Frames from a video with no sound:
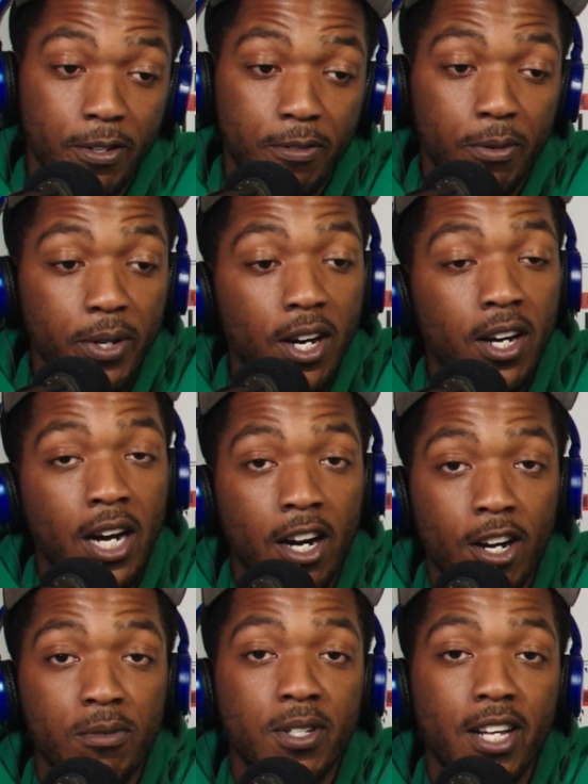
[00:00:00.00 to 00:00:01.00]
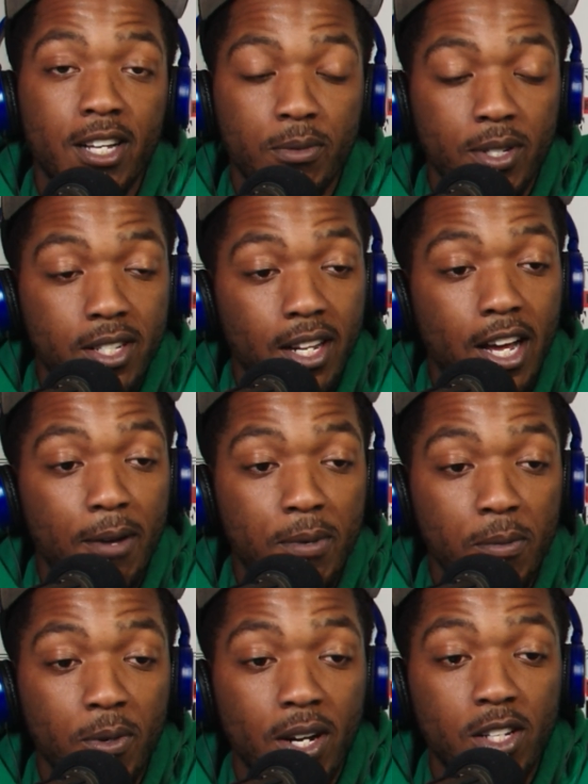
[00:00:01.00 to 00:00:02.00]
You feel we all got our ups and downs, but it's a lot of
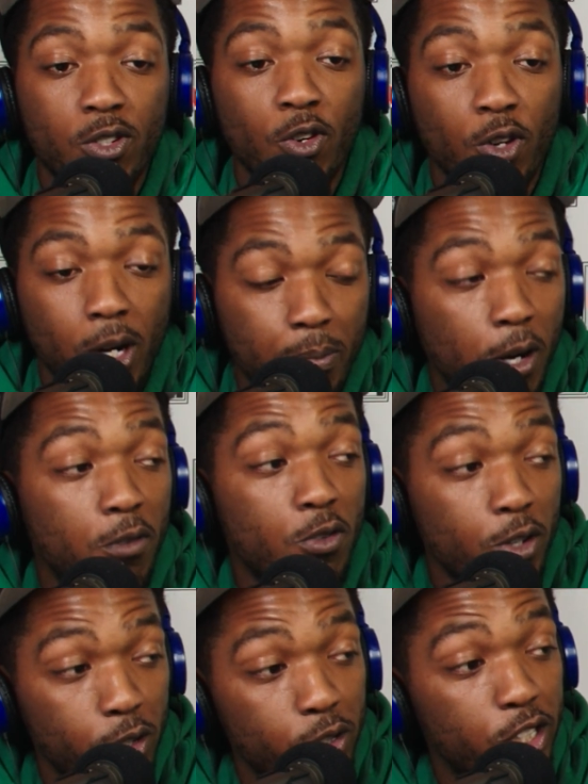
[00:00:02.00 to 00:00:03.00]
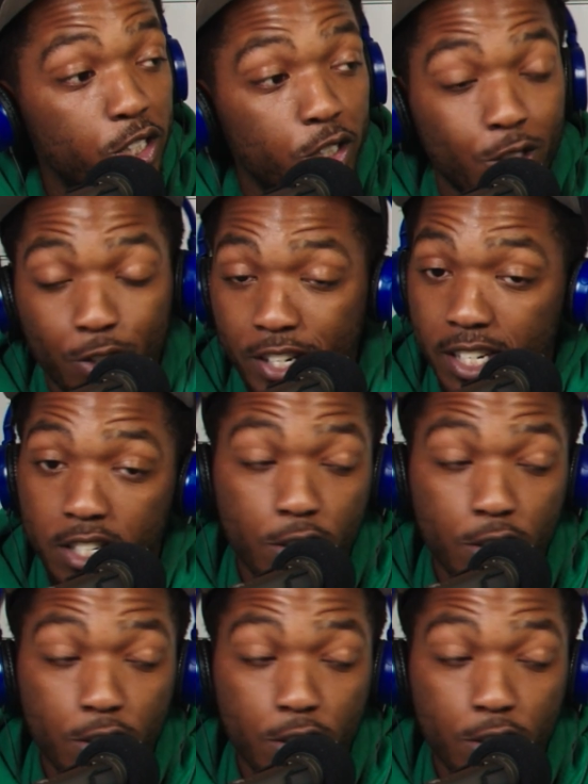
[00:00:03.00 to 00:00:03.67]
people that's growing up off rules, just straight